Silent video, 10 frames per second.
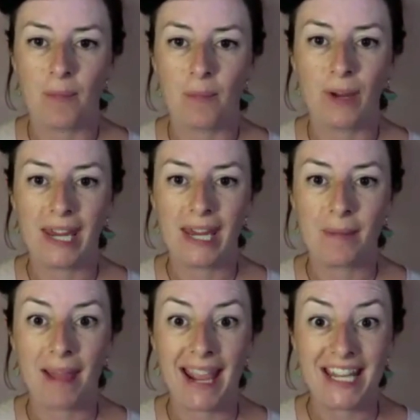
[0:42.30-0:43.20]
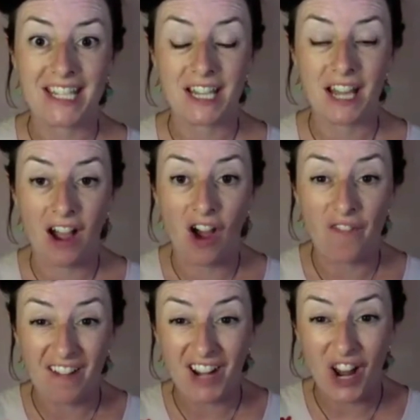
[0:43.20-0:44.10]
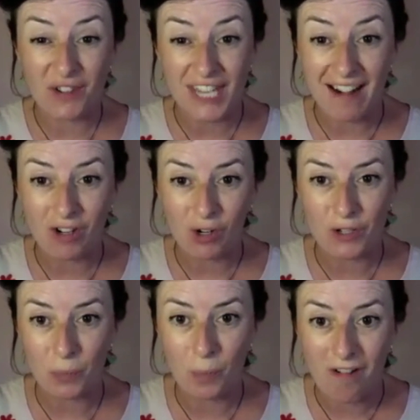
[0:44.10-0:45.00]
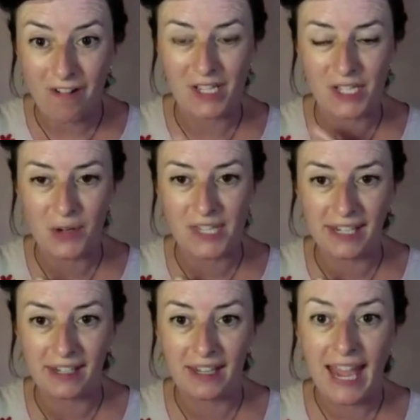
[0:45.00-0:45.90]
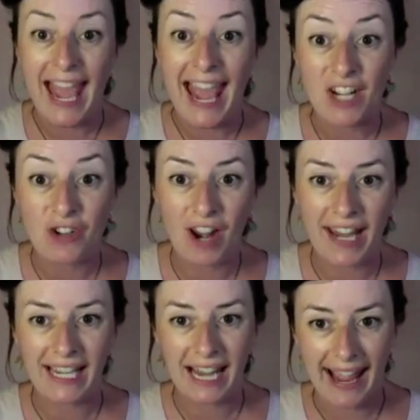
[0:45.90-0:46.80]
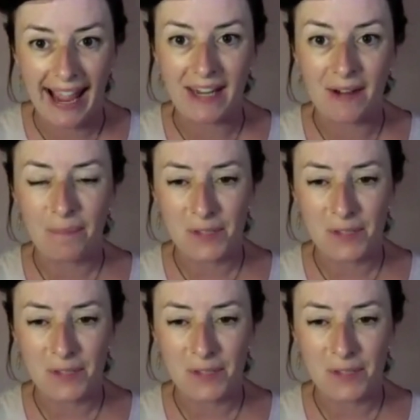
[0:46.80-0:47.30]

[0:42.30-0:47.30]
We made our very own terracotta warriors using air drying clay,